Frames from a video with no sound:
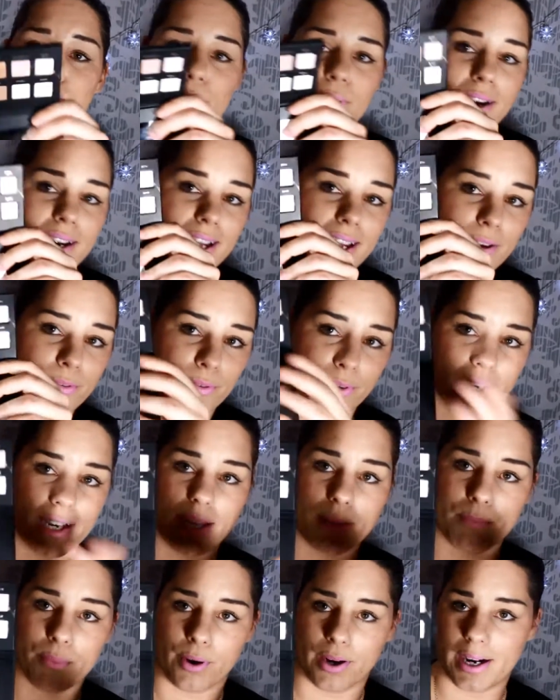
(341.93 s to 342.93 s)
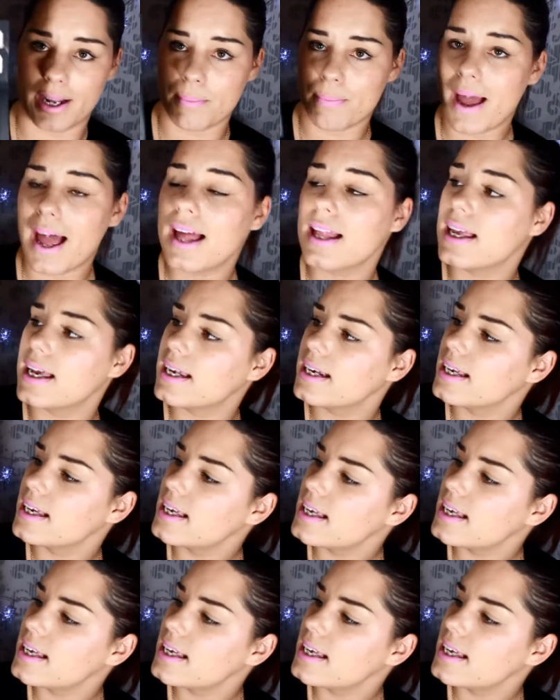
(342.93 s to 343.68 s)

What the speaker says: really pretty palette.